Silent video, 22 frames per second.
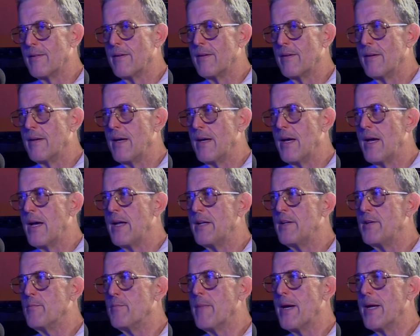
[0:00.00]
Aww.
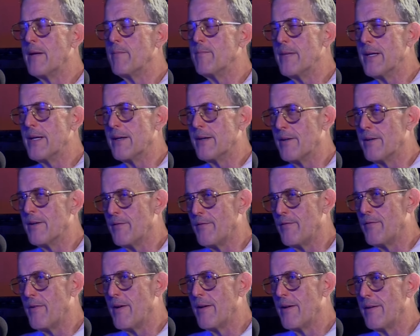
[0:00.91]
And you made me a good
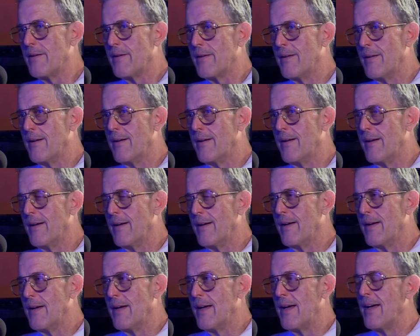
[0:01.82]
father.
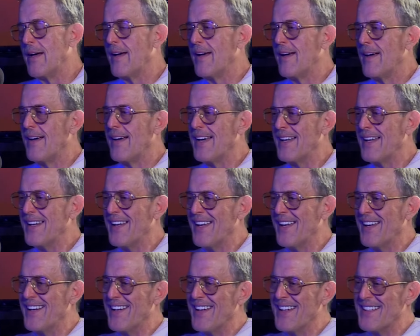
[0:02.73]
And
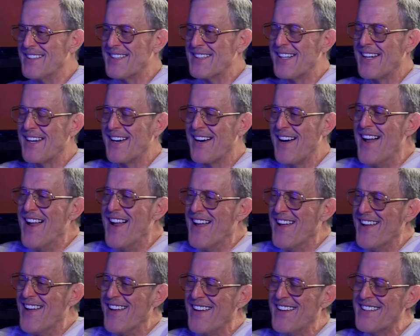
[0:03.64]
then as I
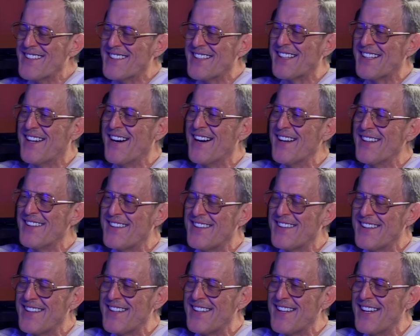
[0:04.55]
got
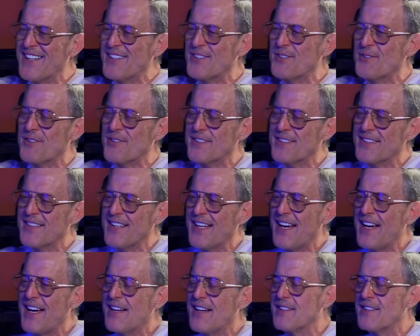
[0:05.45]
to the entrance of the
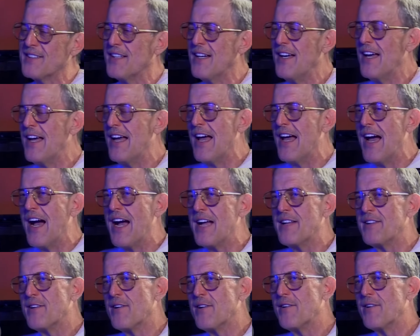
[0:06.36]
house,
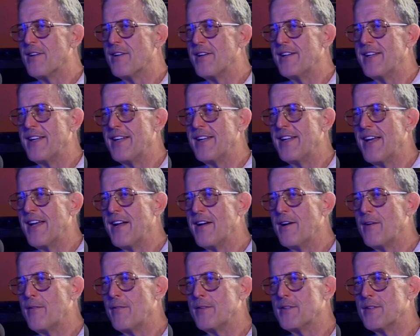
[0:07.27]
I turned and did that
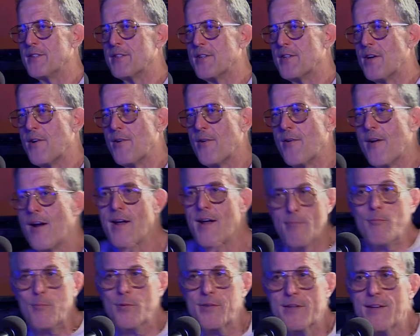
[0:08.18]
Elvis
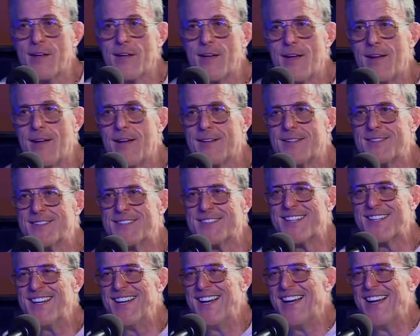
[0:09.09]
turnaround with the hands.